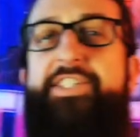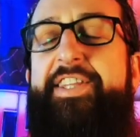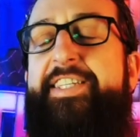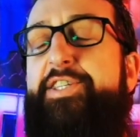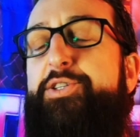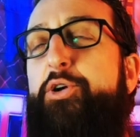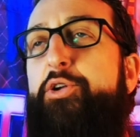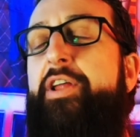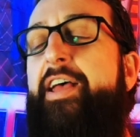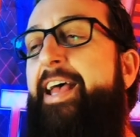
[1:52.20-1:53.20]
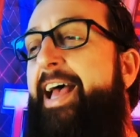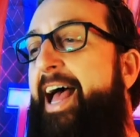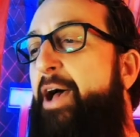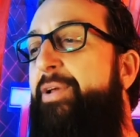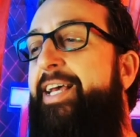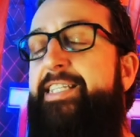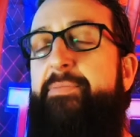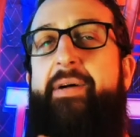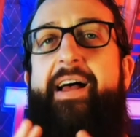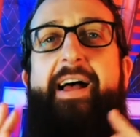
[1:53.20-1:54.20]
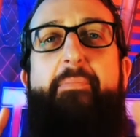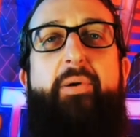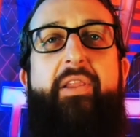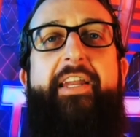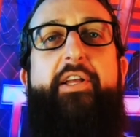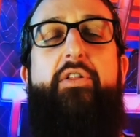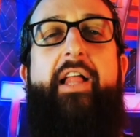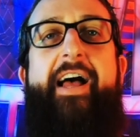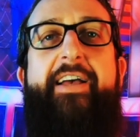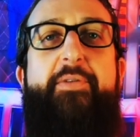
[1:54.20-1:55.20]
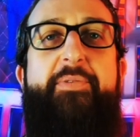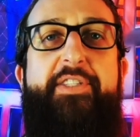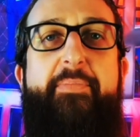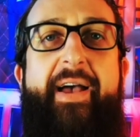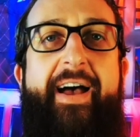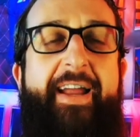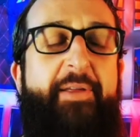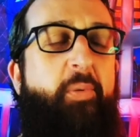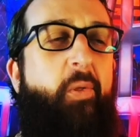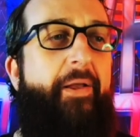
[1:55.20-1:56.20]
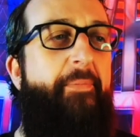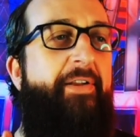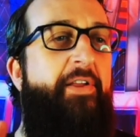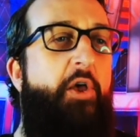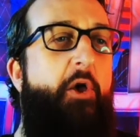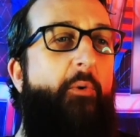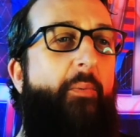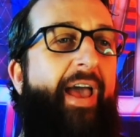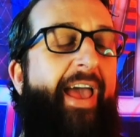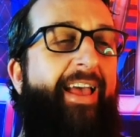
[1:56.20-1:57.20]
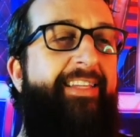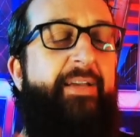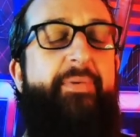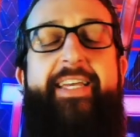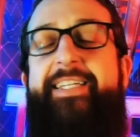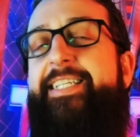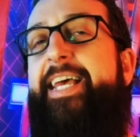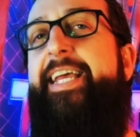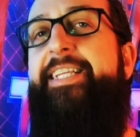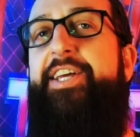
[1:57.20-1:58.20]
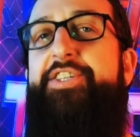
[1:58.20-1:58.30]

this is good. Uh, we get some uh, political arguments about unemployment where some of these teens are.